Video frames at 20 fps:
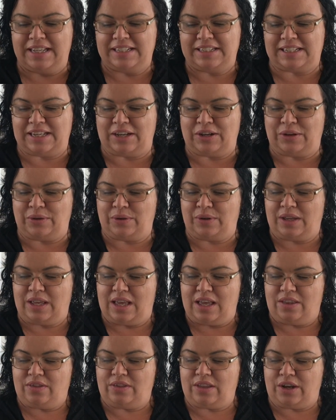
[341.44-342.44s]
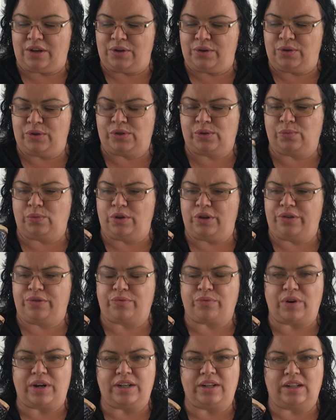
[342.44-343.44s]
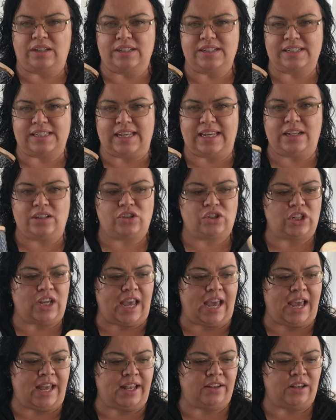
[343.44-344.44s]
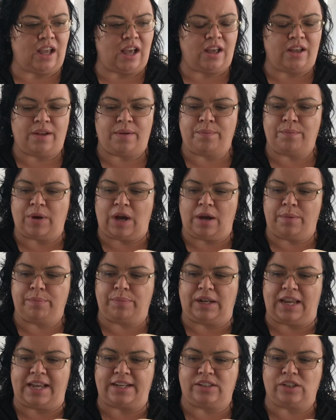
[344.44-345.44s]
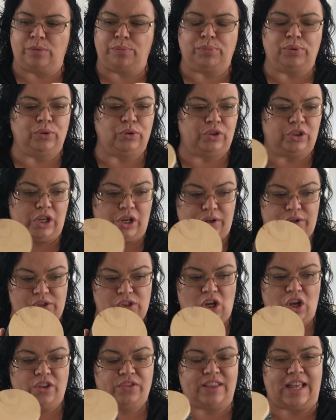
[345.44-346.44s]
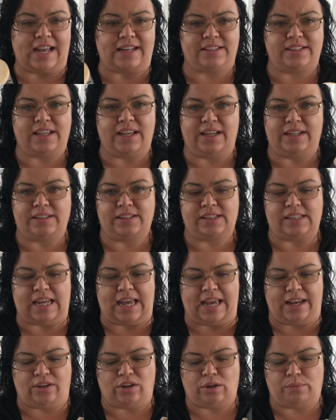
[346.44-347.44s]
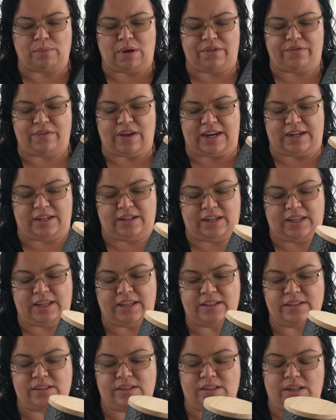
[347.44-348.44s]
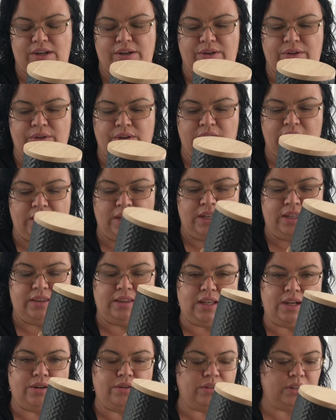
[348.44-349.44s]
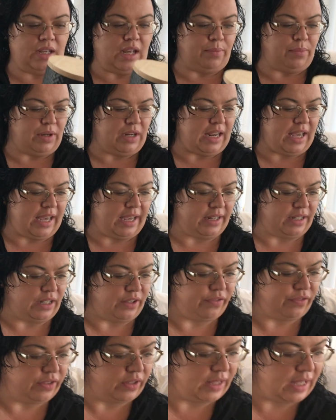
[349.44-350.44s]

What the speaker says: So those were $3 each, and I plan to put those on that tiered stand on my vanity, so they'll come in handy for